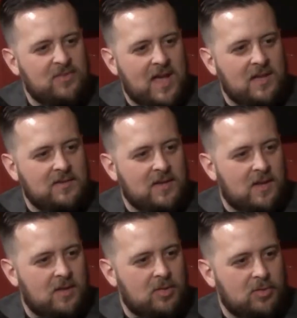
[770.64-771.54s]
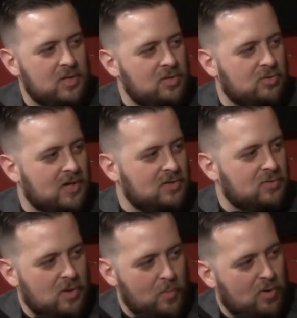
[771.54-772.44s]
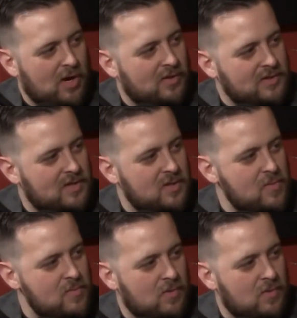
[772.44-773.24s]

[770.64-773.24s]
had 3 drinks with umbrellas in them. Right?